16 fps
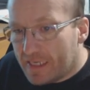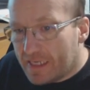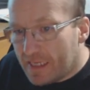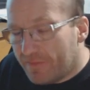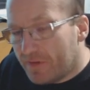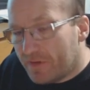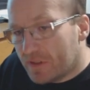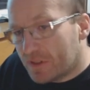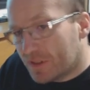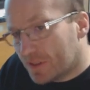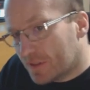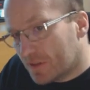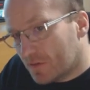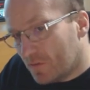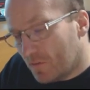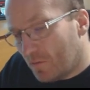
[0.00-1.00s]

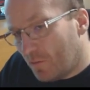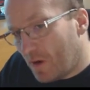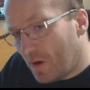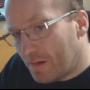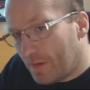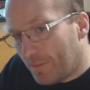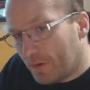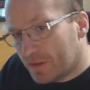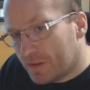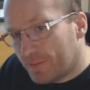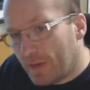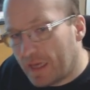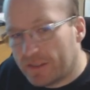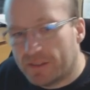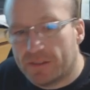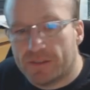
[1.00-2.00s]
delivers where it most
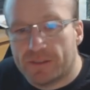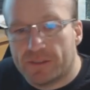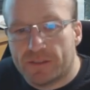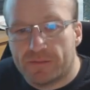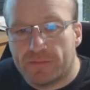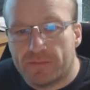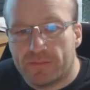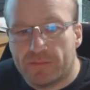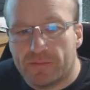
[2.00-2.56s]
matters.